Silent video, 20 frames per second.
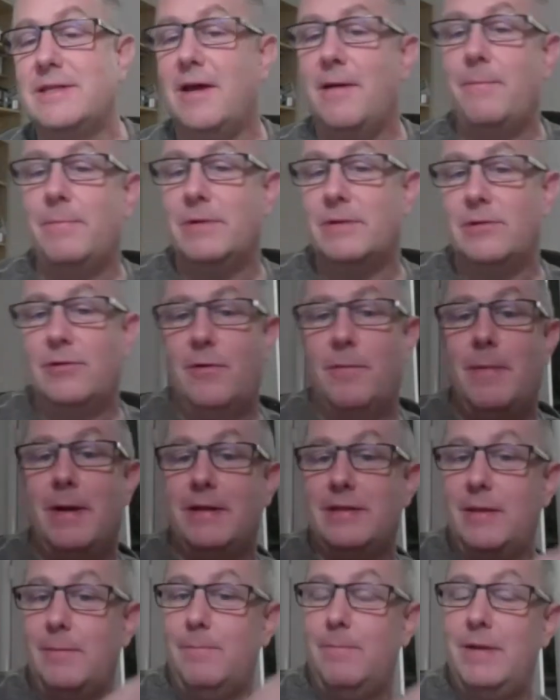up until
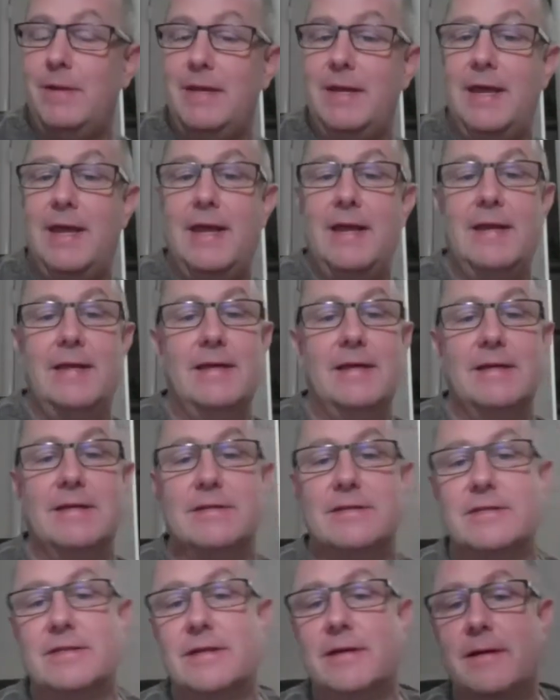about the mid
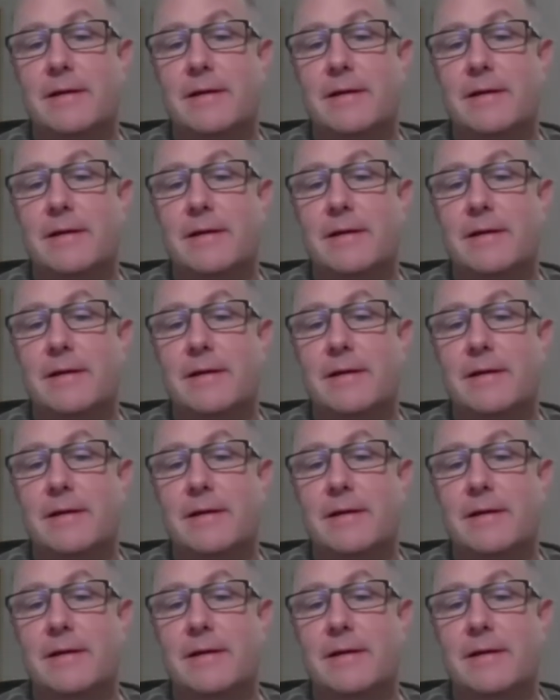80s.